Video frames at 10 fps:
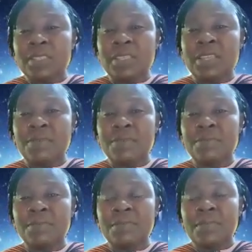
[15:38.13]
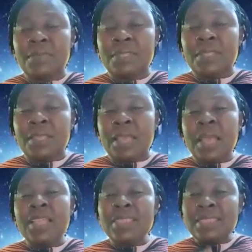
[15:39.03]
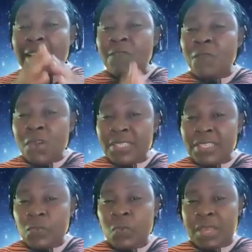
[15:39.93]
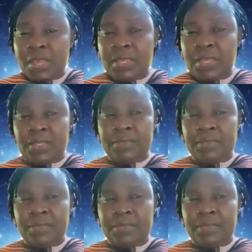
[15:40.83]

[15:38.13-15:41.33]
time, and their voices were heard.